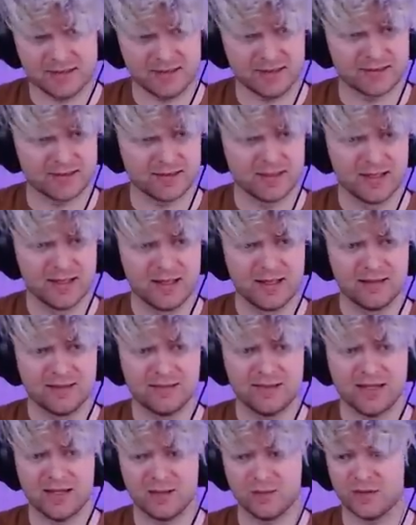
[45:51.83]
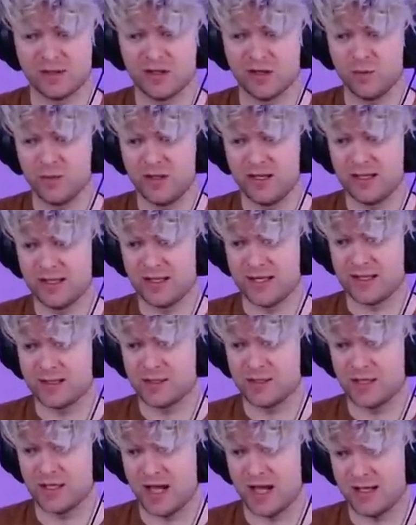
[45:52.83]
Let's take with the queen. That's
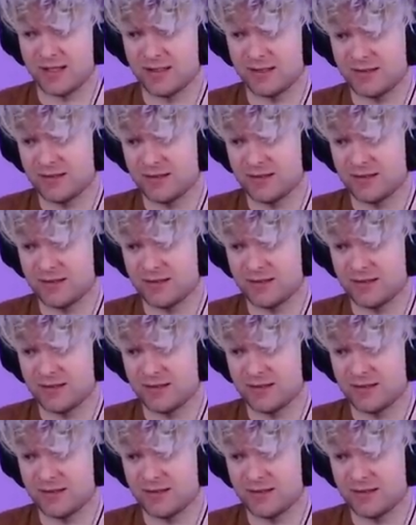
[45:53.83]
check.